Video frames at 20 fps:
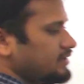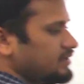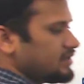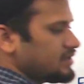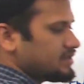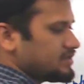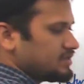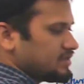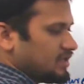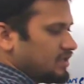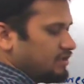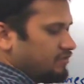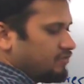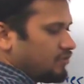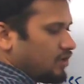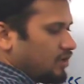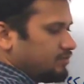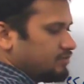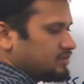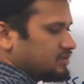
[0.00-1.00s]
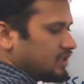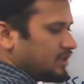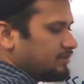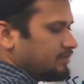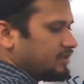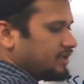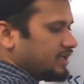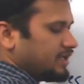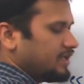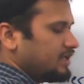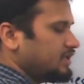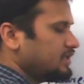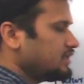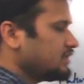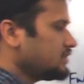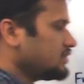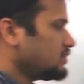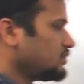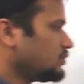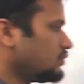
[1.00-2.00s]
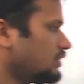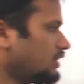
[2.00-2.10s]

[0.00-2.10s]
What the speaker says: the result from some thread to